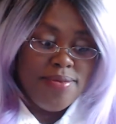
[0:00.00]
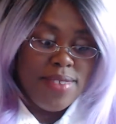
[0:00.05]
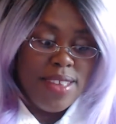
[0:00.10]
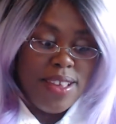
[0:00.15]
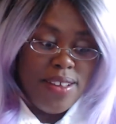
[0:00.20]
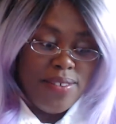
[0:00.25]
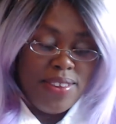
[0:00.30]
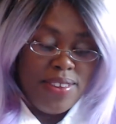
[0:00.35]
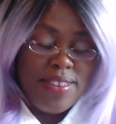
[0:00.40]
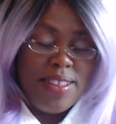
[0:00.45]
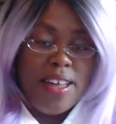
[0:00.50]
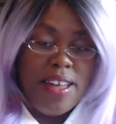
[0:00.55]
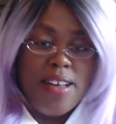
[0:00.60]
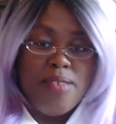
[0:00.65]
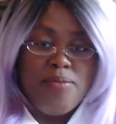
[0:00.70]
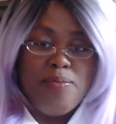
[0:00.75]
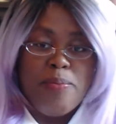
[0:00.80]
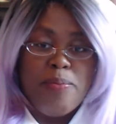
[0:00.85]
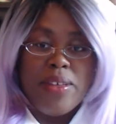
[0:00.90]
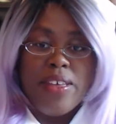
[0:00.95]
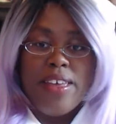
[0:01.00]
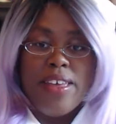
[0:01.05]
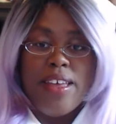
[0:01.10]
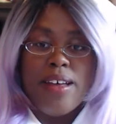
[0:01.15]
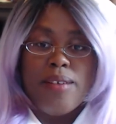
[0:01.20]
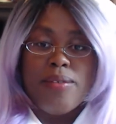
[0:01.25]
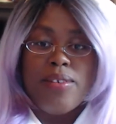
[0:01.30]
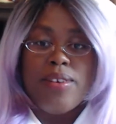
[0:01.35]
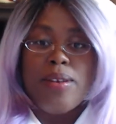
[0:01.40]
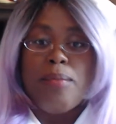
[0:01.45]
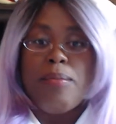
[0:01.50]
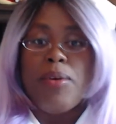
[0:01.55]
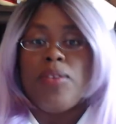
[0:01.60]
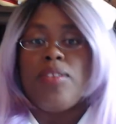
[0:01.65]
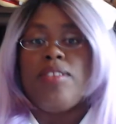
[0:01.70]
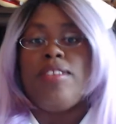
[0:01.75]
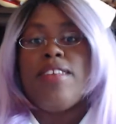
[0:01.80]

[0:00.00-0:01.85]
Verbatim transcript: of stuff, but I'm gonna most